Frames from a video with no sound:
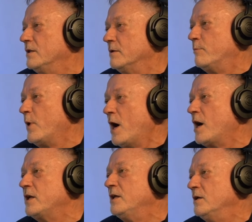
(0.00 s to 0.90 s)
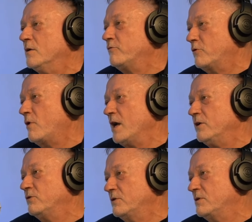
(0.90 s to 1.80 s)
The body of
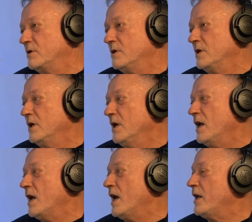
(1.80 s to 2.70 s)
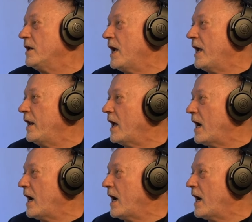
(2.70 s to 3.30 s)
Christ. And, and